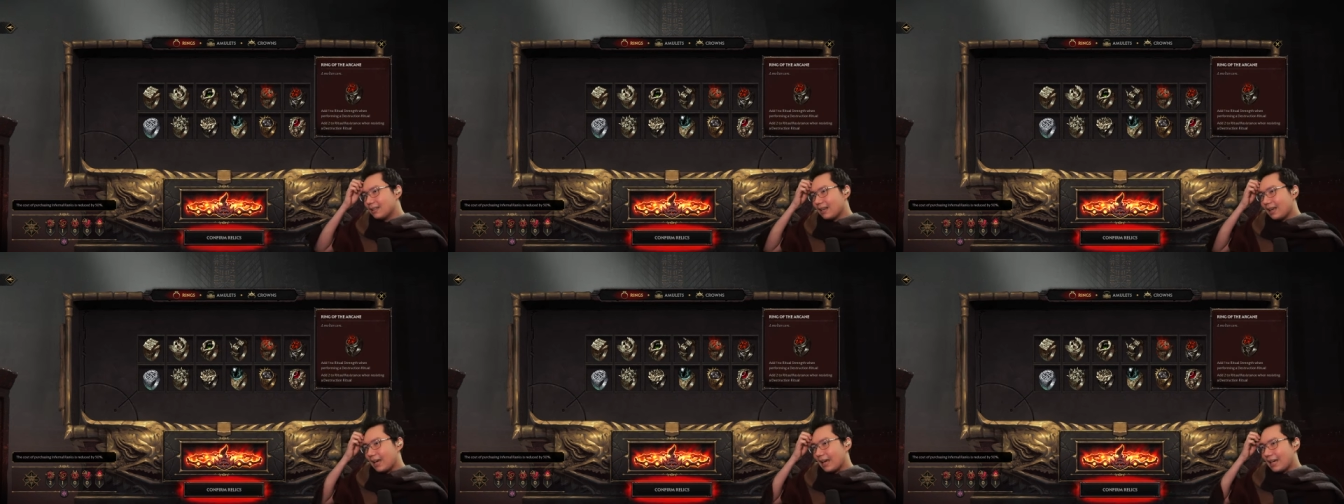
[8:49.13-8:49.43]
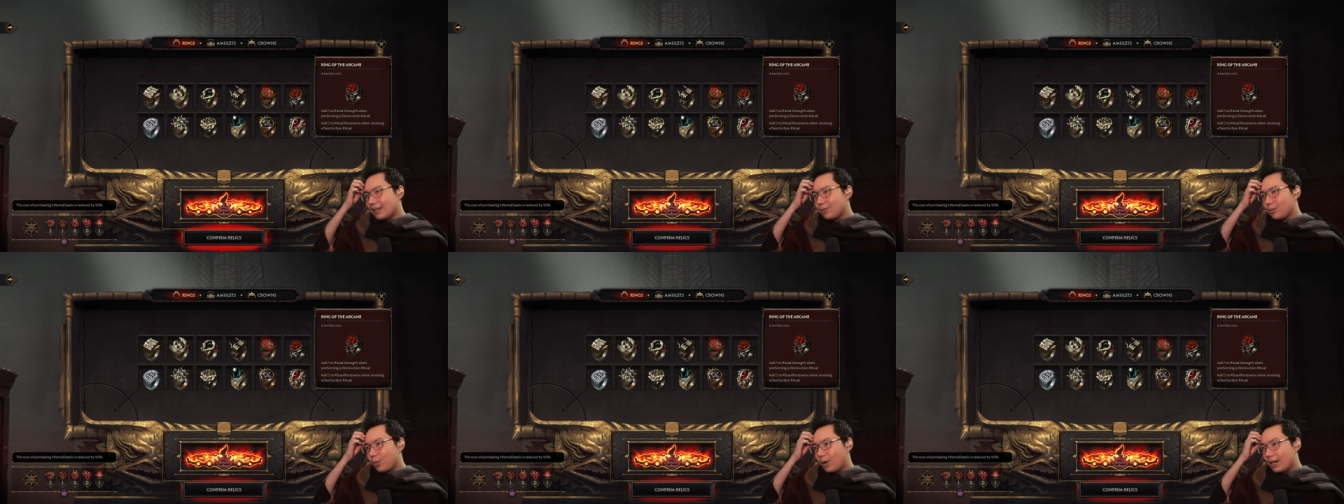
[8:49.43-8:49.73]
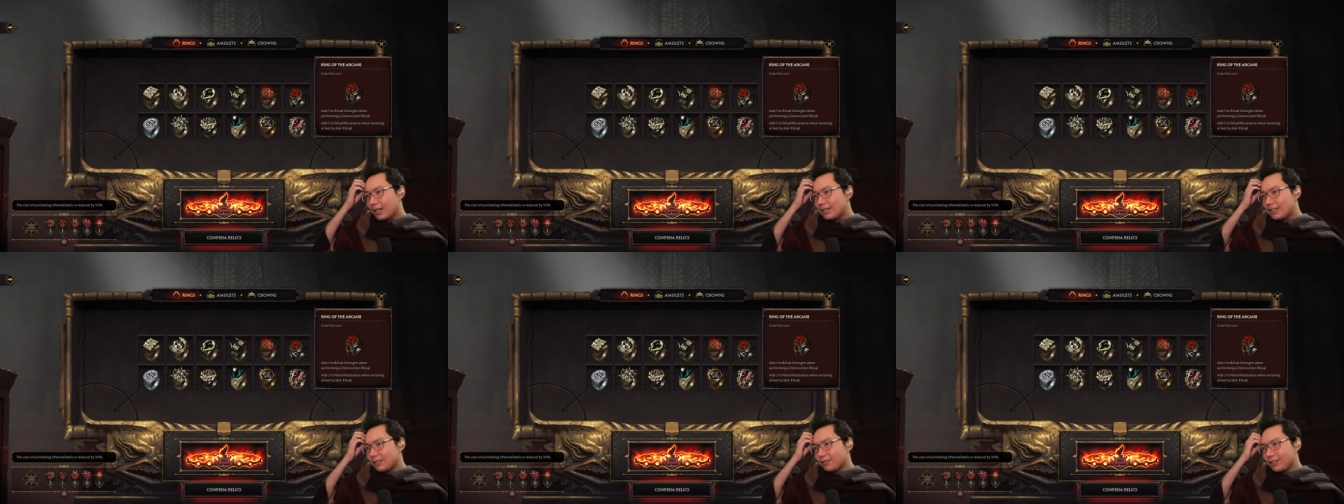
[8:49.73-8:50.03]
Add
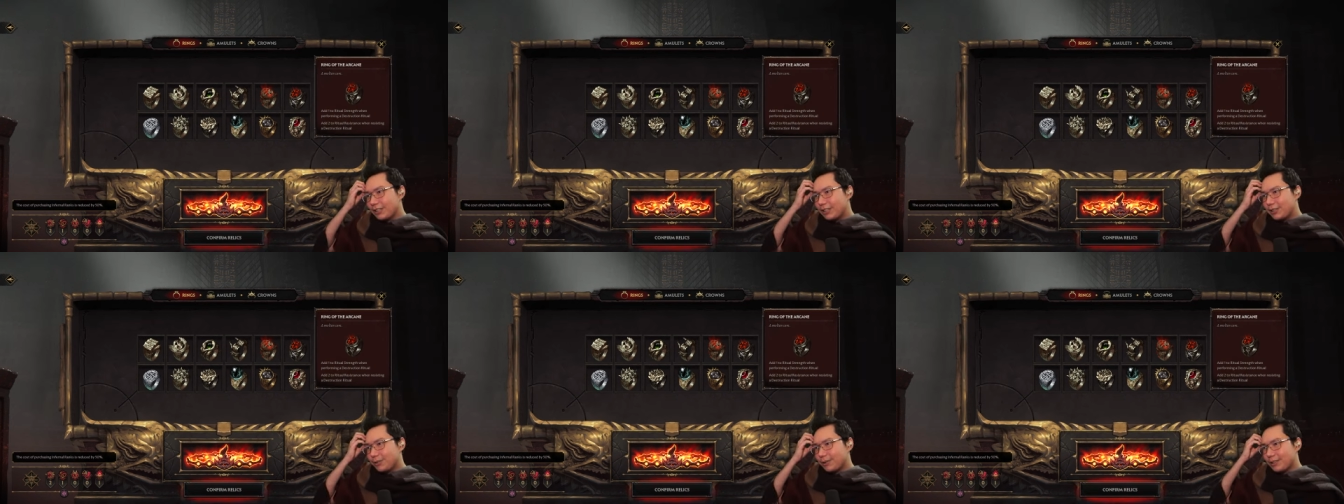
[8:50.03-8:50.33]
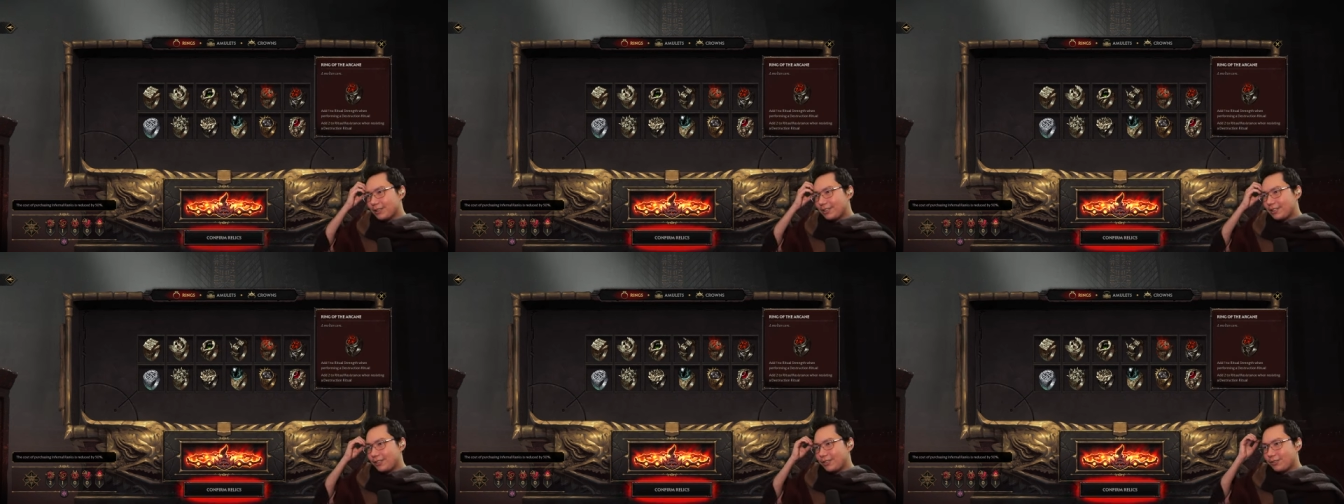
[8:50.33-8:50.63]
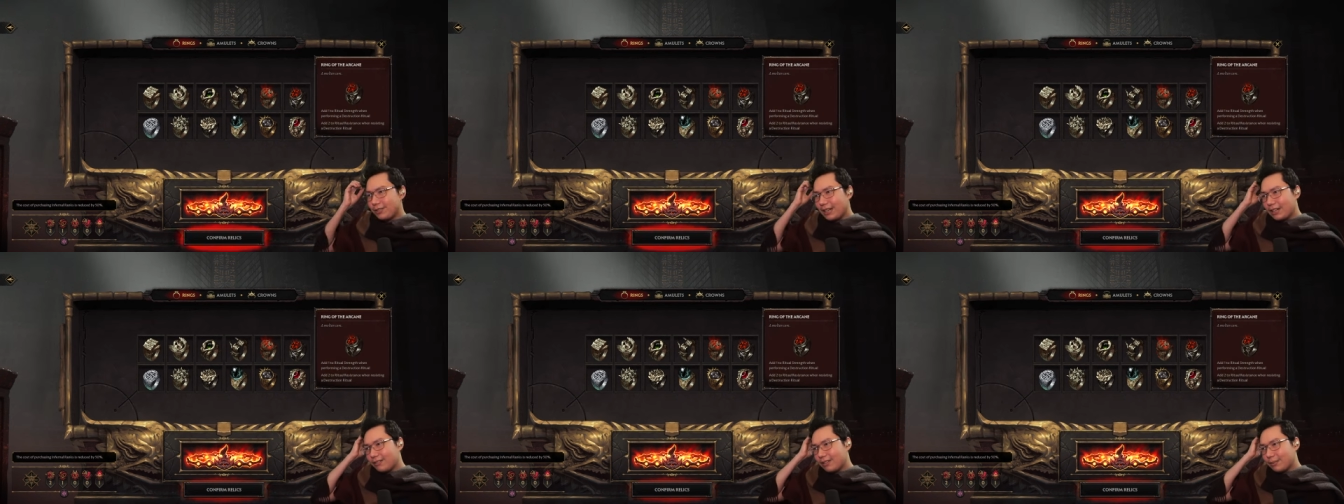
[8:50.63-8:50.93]
one to ritual
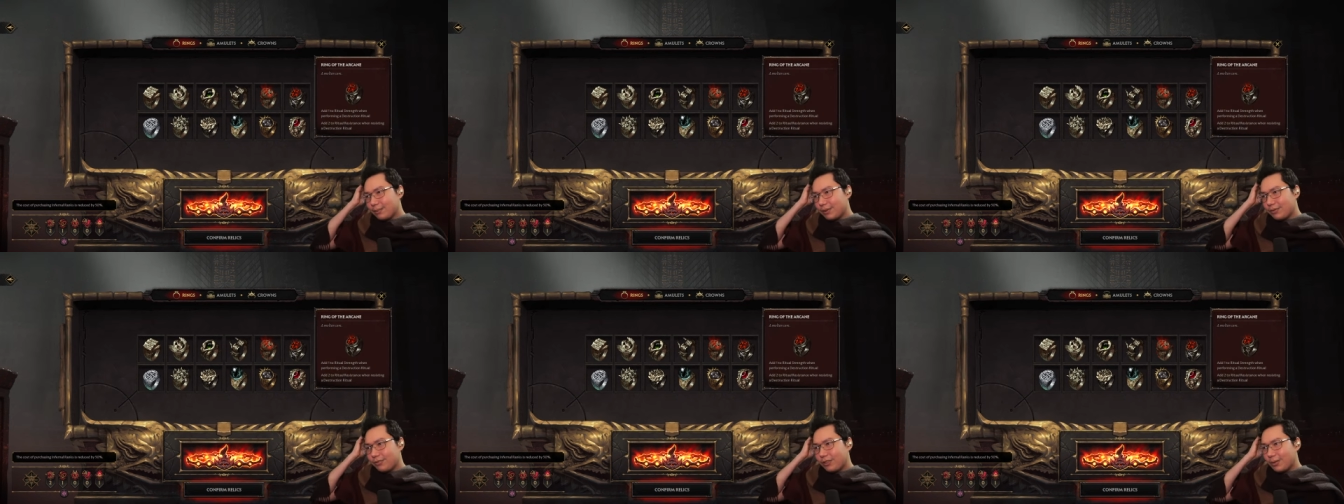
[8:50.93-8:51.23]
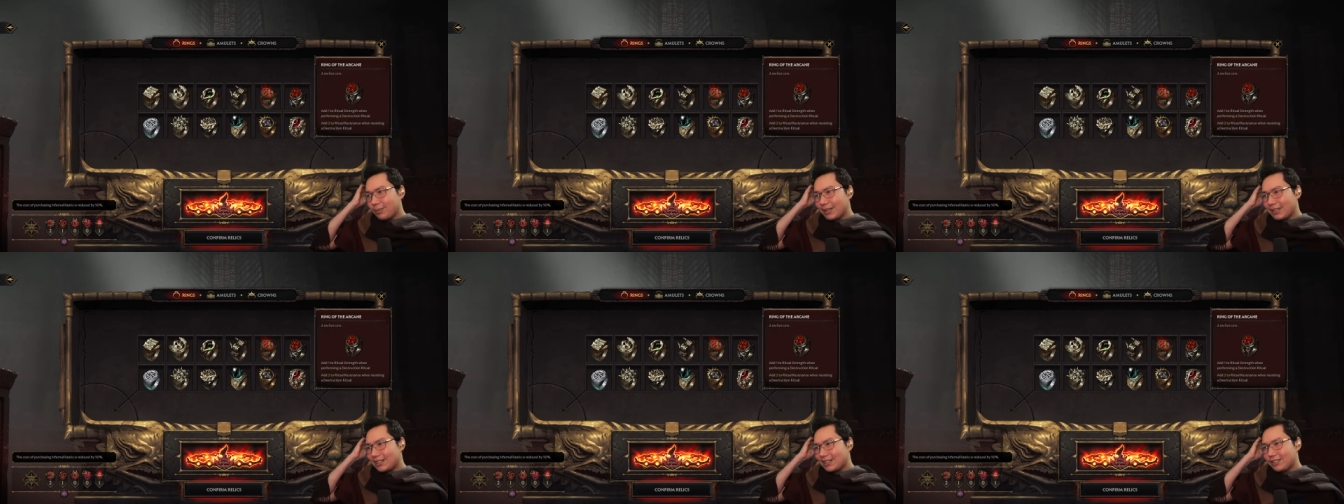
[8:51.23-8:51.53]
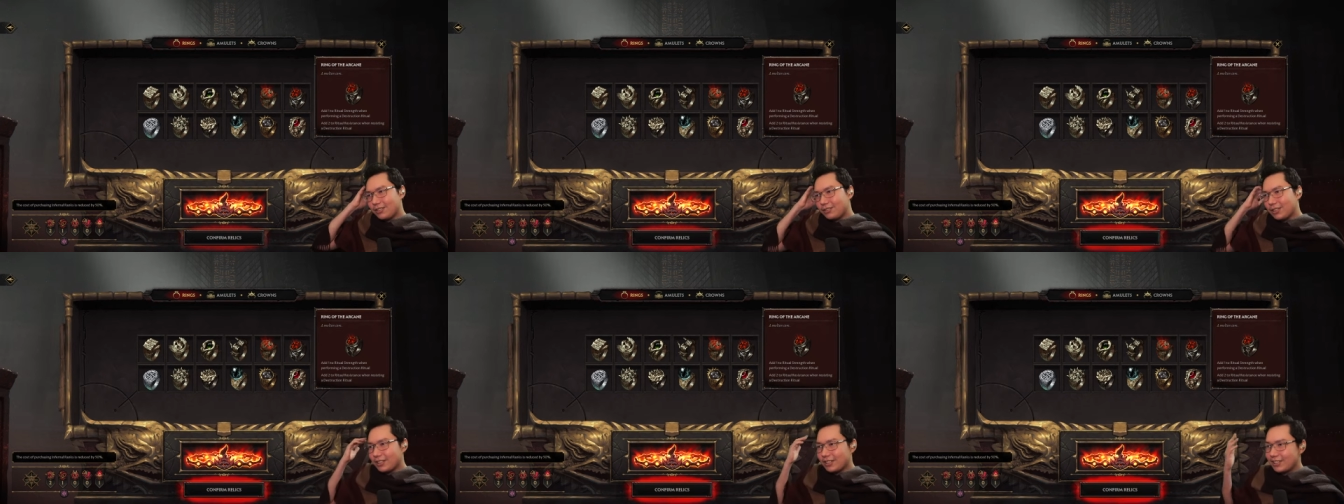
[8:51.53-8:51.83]
strength when performing
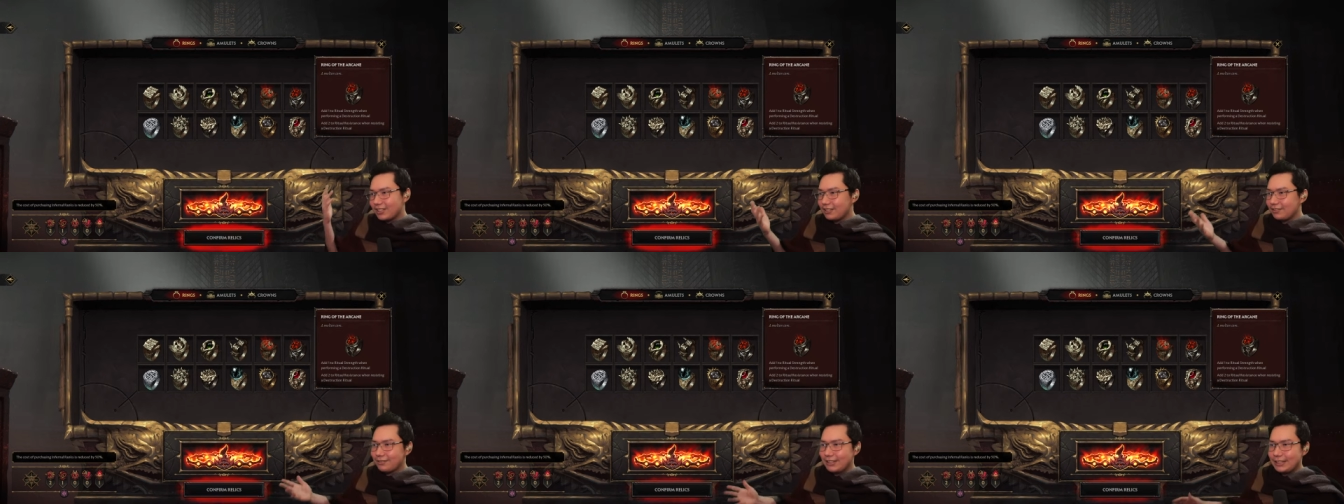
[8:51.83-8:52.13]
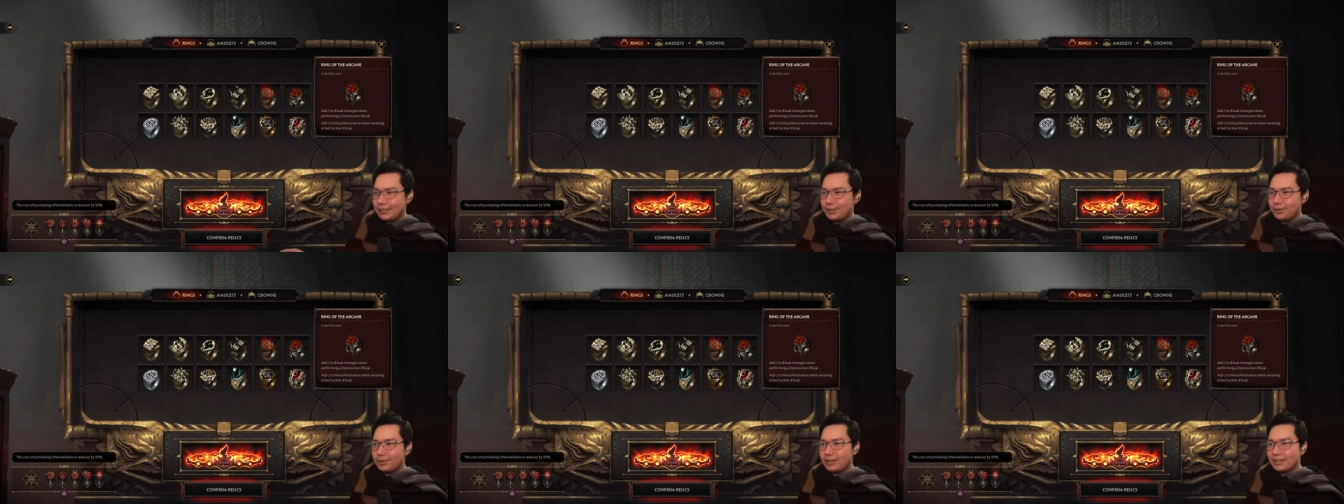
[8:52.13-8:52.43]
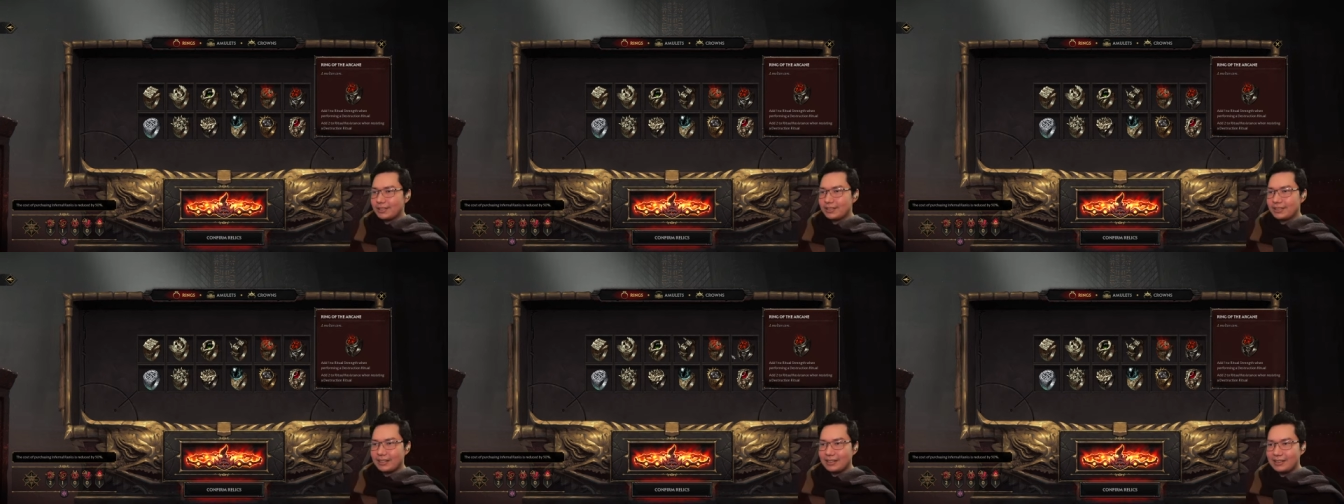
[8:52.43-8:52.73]
destruction rituals.